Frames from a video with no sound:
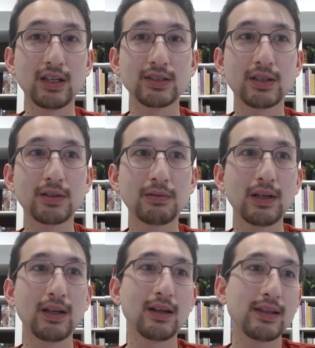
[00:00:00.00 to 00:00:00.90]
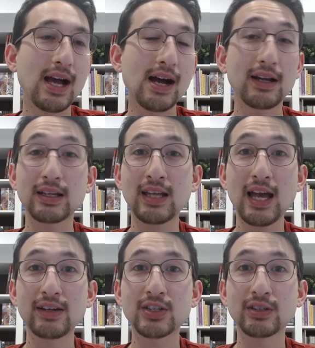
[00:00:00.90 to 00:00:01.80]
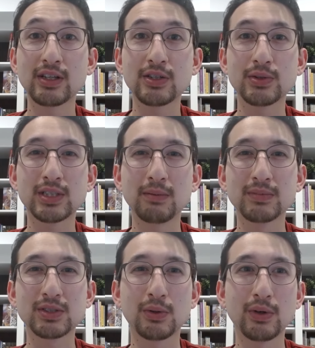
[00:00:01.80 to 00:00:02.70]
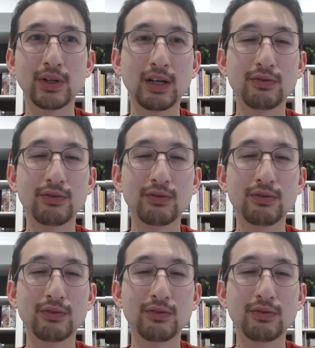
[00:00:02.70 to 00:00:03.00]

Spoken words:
So yeah, it can turn into some sort of